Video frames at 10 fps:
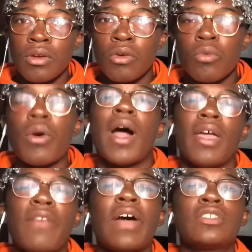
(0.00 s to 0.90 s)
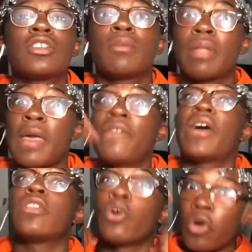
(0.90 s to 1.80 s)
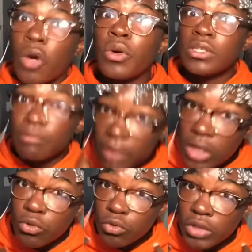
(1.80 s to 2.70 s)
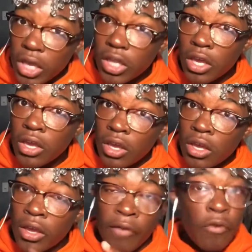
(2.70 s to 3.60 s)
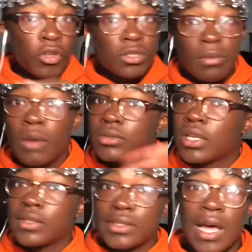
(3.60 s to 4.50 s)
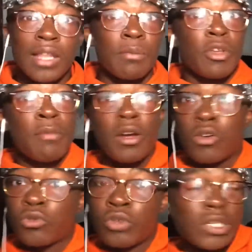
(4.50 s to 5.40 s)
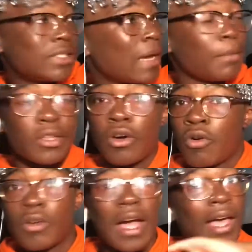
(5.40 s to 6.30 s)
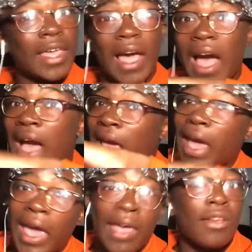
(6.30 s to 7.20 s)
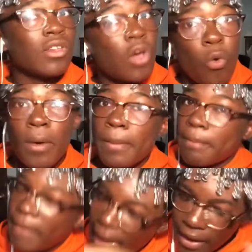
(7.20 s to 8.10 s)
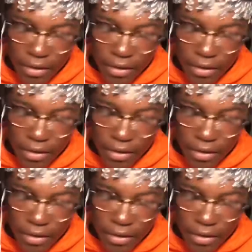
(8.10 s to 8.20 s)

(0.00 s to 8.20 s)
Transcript: Well, if I took the blame, if I know it was me who did it. If it wasn't me, I'm staying silent. Boy, you better go do your time on your own. I ain't going back.